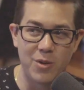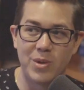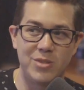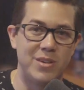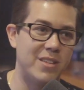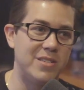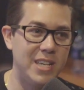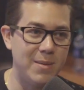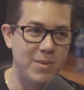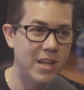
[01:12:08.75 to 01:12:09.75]
and went to another
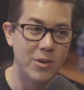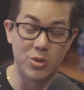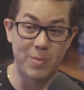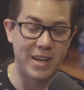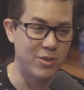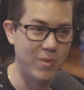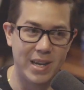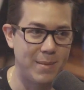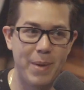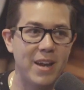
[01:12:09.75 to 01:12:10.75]
team who's my direct
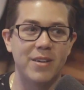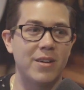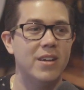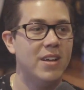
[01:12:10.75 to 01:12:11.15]
competitor?